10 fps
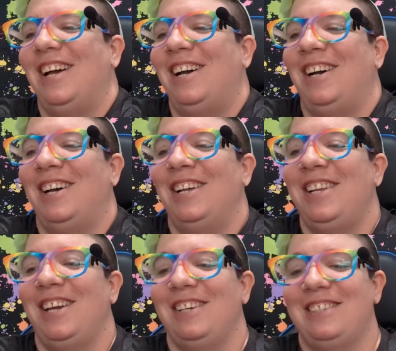
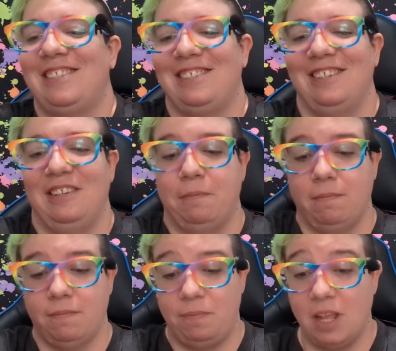Next.
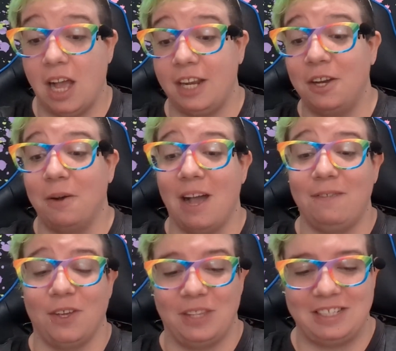I know,
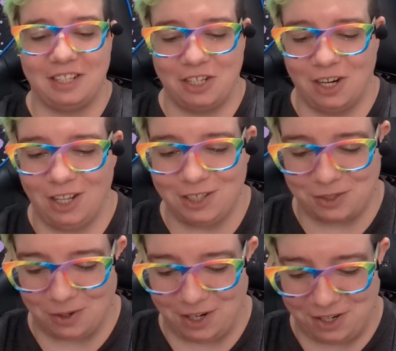I found this at the dollar
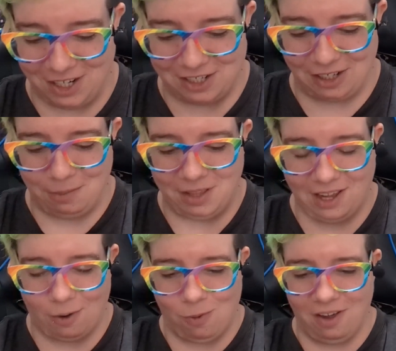store, and you guys are going to be
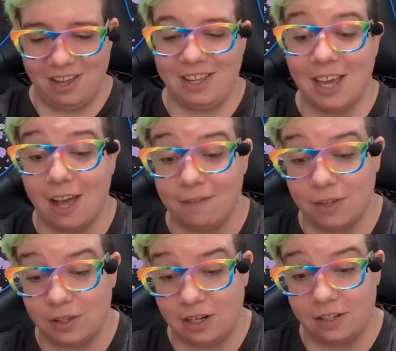like, what? Yeah, I
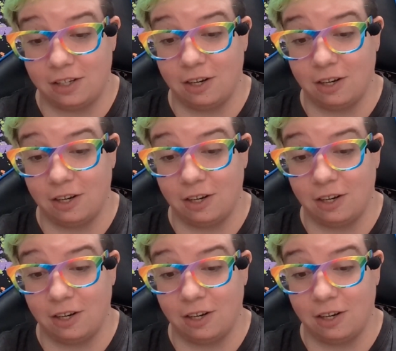found it at